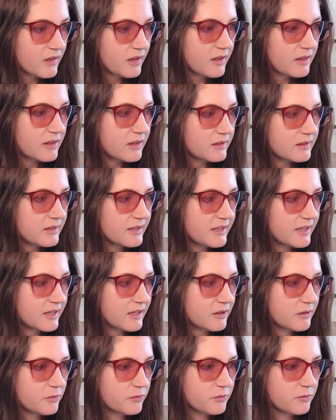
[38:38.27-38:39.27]
the
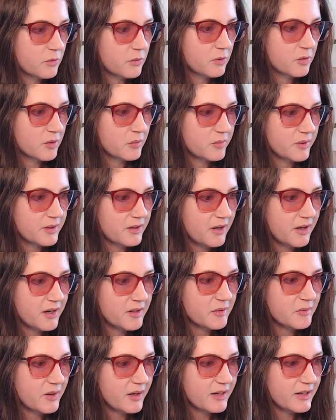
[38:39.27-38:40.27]
link for
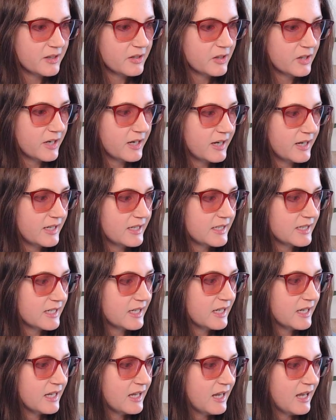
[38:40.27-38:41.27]
Beyond Migraine,
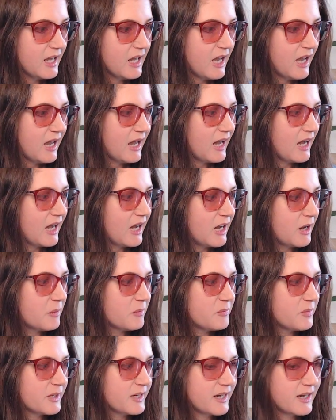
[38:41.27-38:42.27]

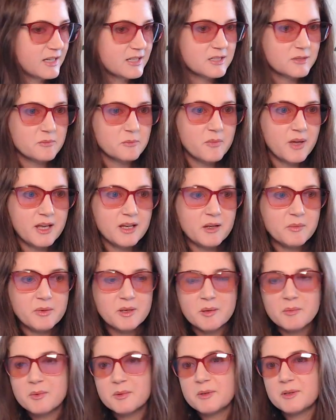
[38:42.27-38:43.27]
because many
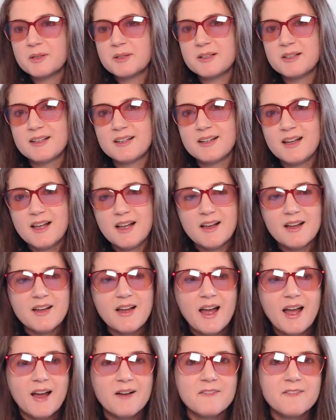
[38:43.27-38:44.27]
people
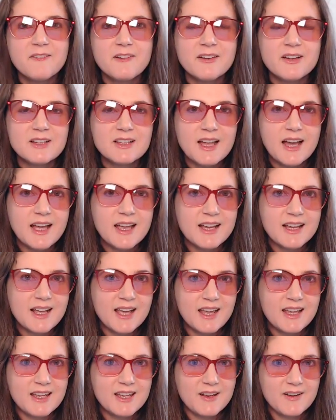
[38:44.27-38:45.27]
feel
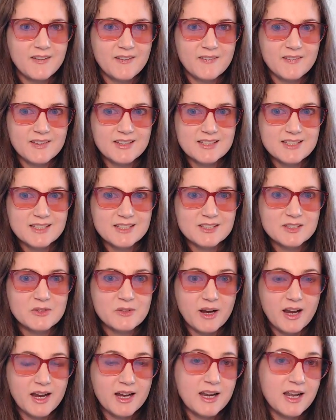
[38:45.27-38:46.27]
like, this is
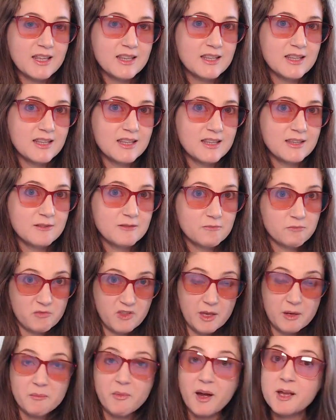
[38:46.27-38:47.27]
great and
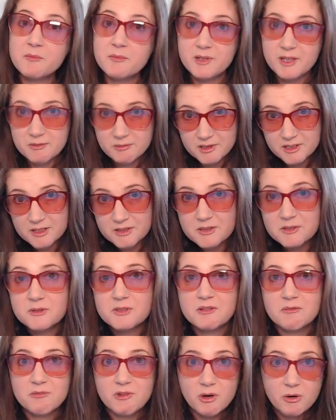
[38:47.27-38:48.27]
they might be able to do
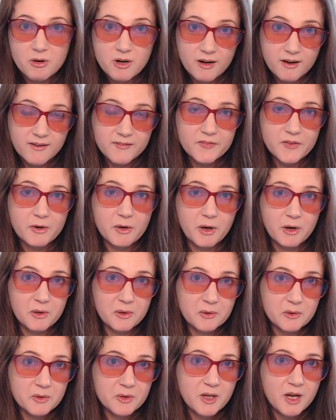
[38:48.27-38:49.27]
some yoga on their
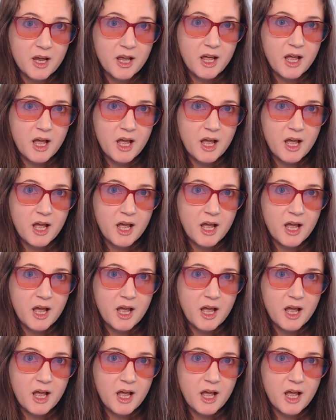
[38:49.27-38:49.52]
own,